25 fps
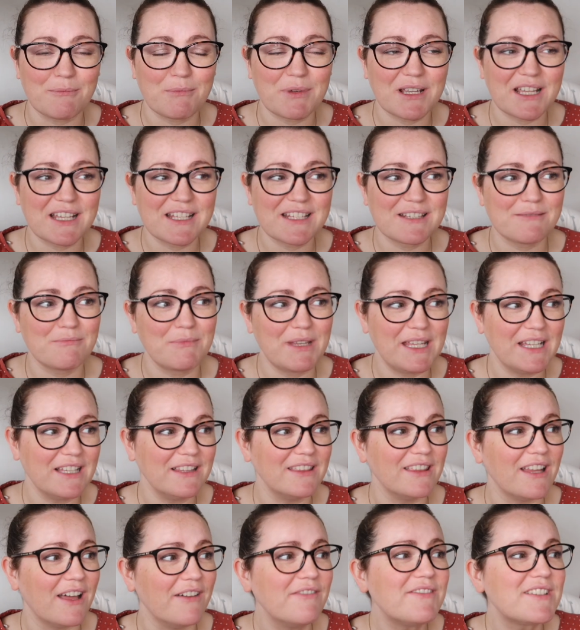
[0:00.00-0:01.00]
because Mia
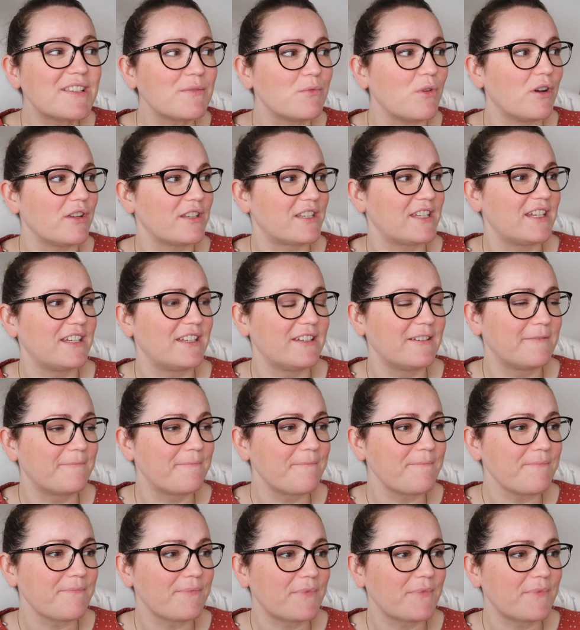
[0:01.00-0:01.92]
loves watching